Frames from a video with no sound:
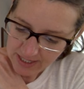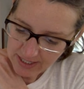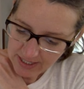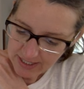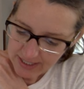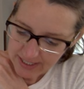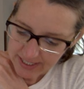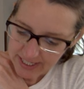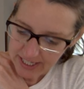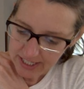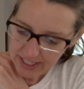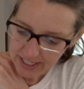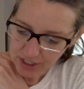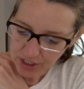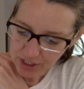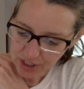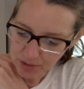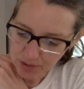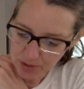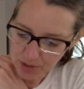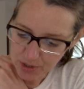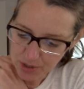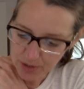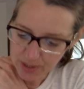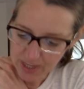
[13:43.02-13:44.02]
Can you
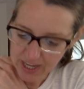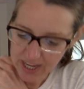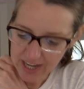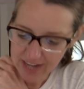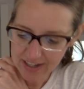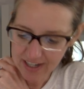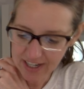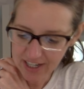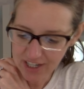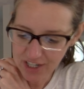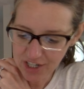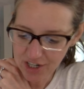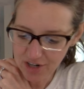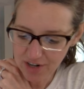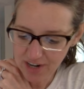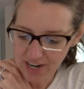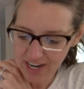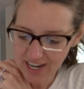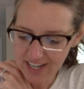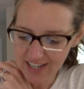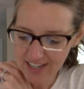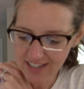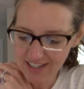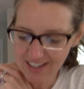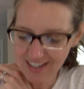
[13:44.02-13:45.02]
do that in your
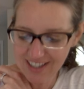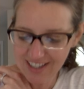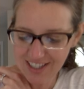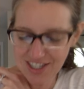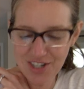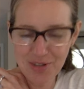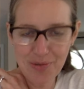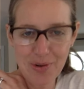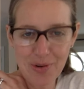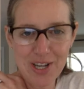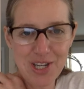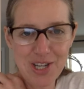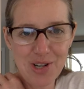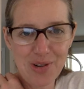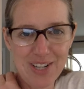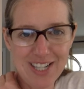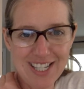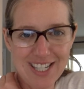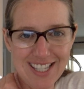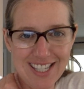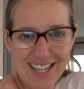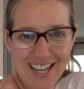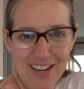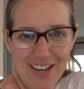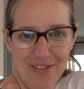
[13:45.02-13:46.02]
head? Do I know
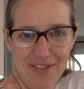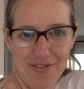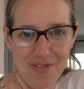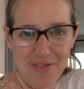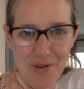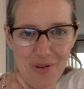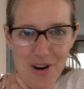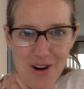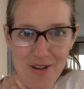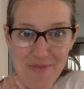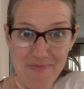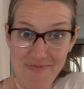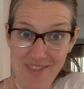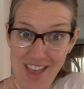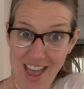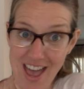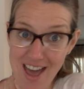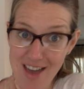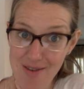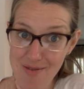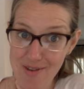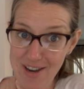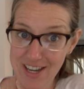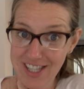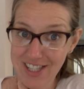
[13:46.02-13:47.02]
it's lead 4? How
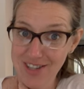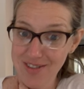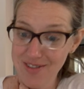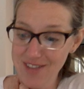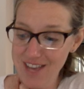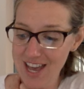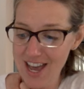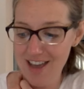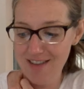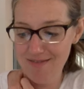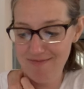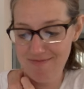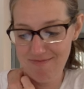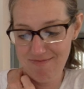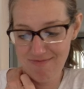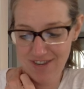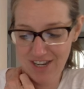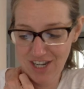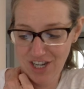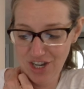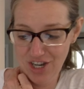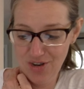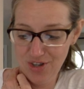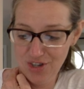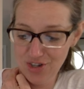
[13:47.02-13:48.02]
do I do that?
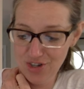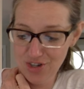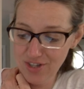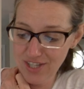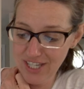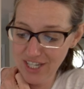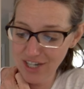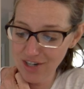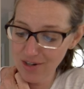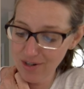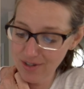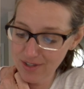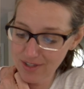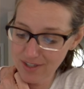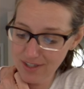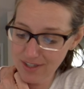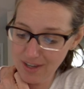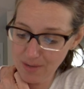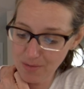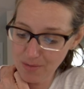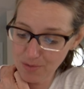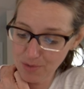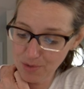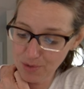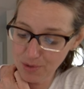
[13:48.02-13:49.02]
Use your
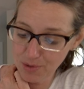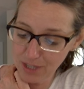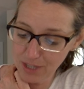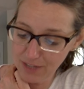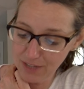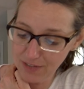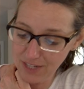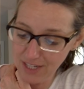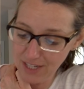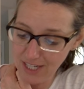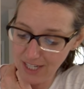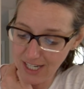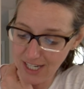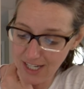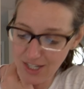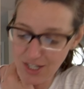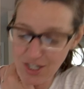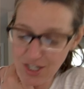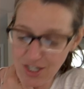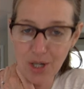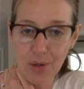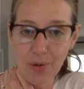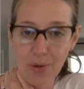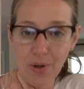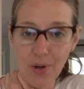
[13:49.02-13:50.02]
zero-sum rule if you need
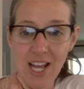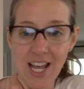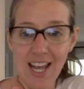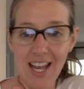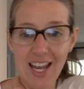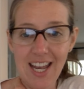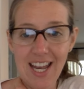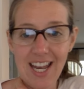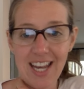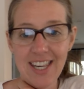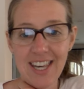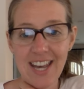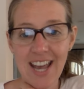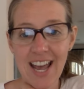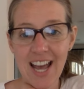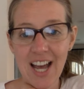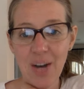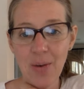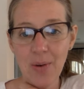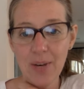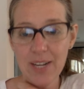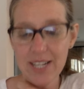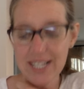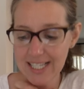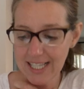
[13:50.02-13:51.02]
to. And
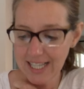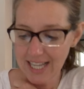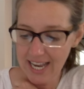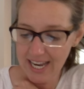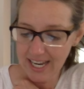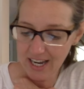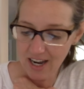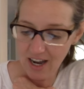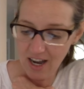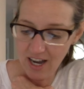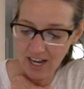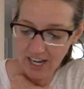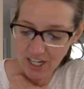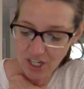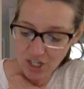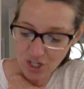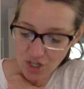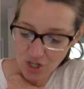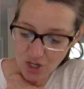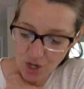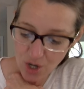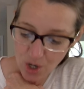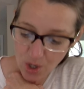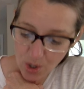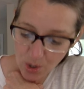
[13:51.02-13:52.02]
now it's like I
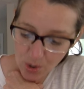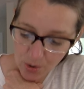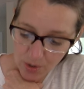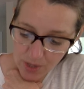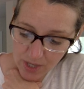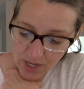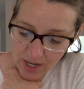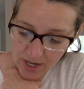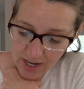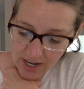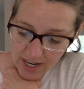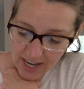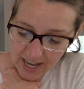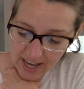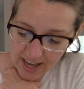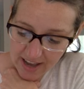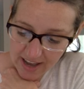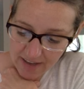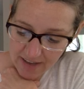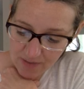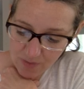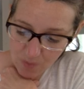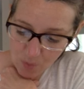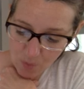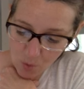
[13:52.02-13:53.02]
know that I
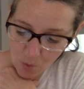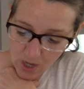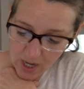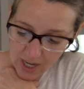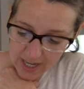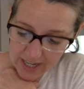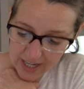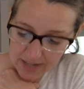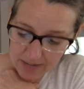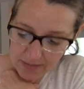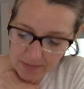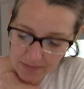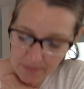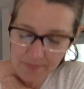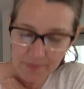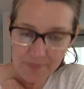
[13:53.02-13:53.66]
have 1